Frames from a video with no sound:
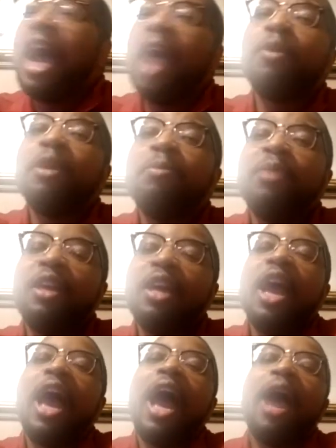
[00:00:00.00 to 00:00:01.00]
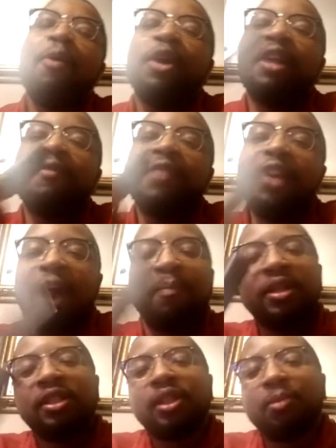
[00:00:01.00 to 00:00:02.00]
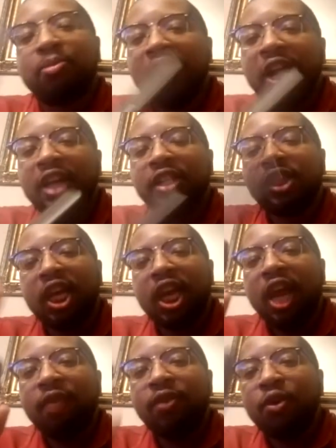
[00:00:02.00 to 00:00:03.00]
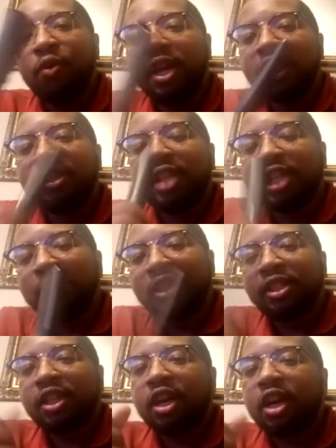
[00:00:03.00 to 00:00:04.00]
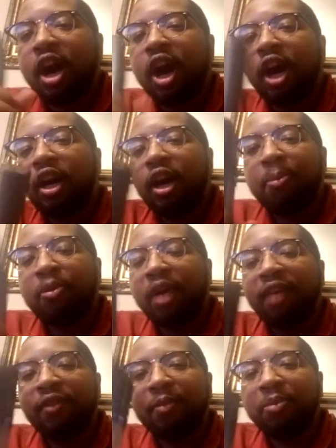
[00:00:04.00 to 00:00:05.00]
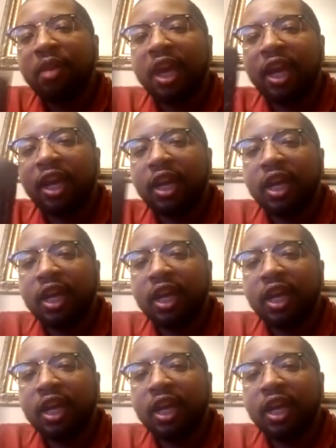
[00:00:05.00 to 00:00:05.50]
would have not been surprised if Yoenis Cespedes caught a private plane